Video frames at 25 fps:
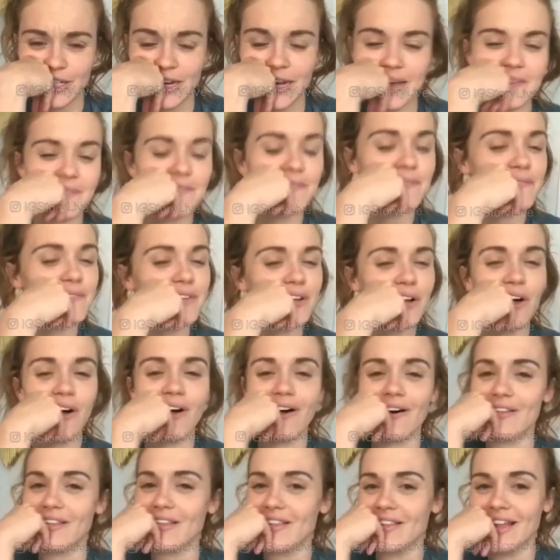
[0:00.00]
I feel
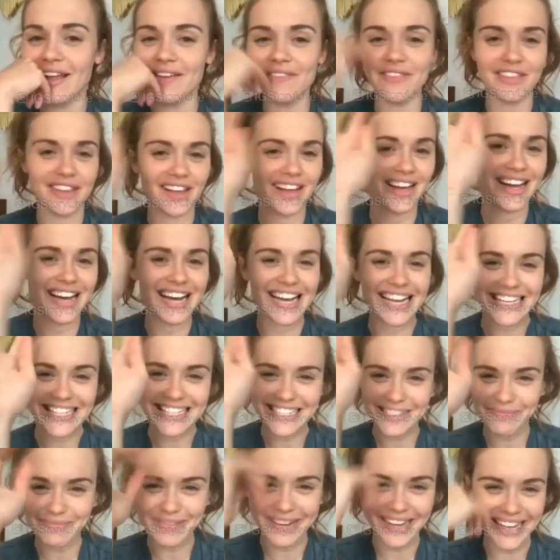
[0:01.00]
all the love and the
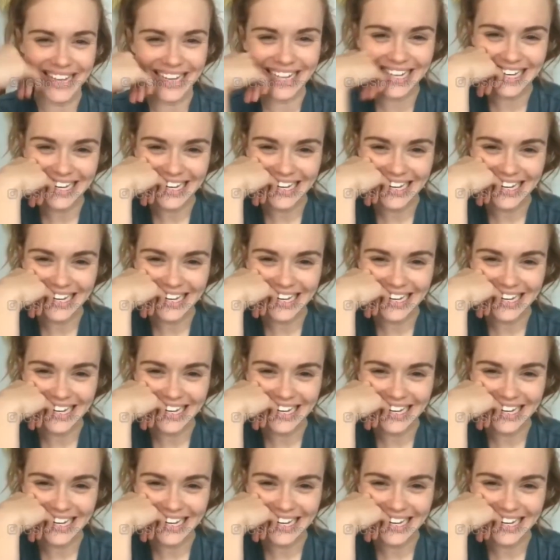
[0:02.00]
highs, but